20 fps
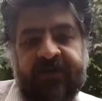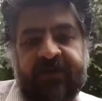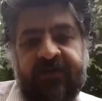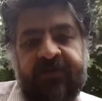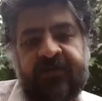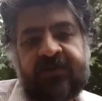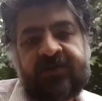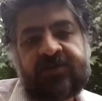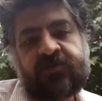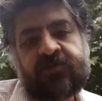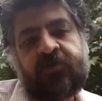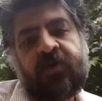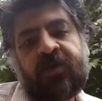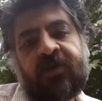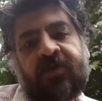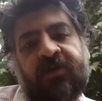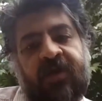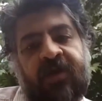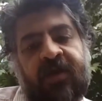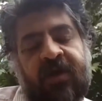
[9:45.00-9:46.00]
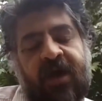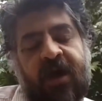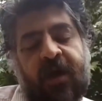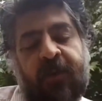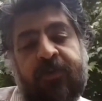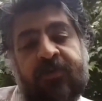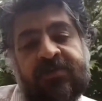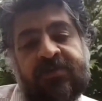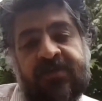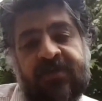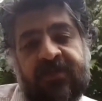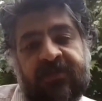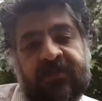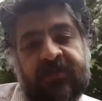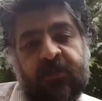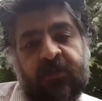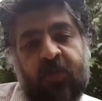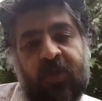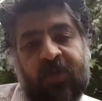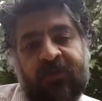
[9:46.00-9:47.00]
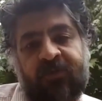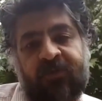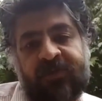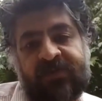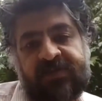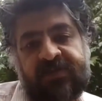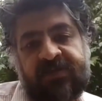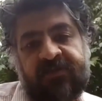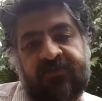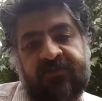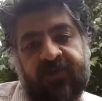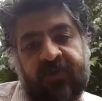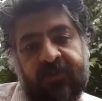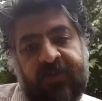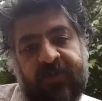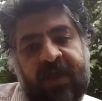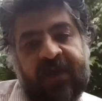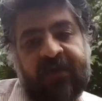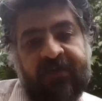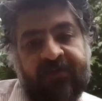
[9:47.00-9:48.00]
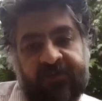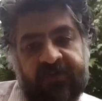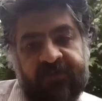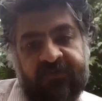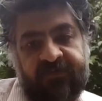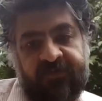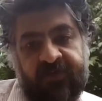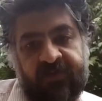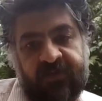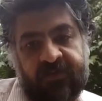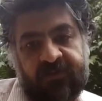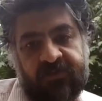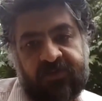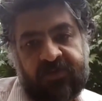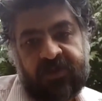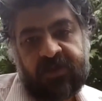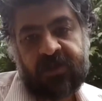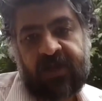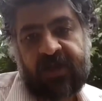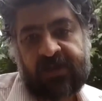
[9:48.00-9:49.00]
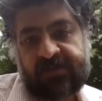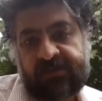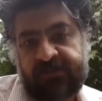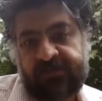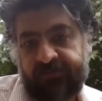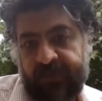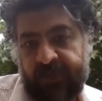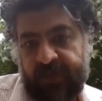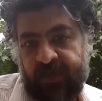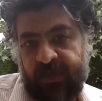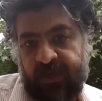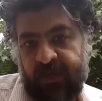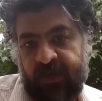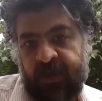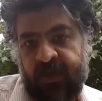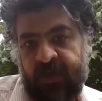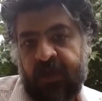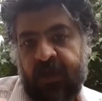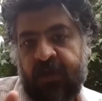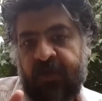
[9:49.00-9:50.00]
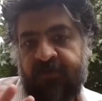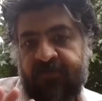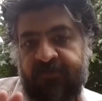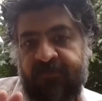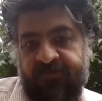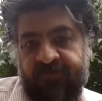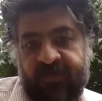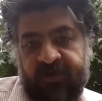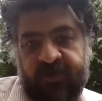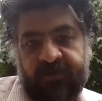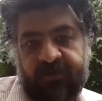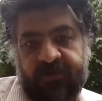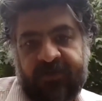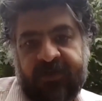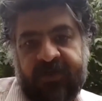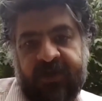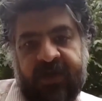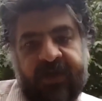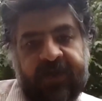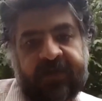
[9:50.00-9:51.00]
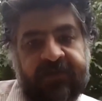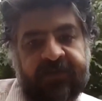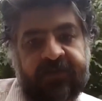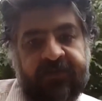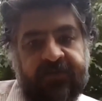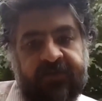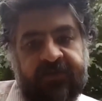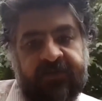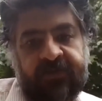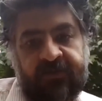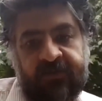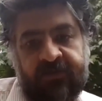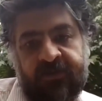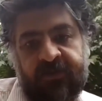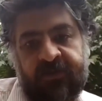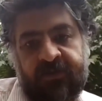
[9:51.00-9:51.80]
character is quite opposite of what we see from Perry in the film. She has a really firm character.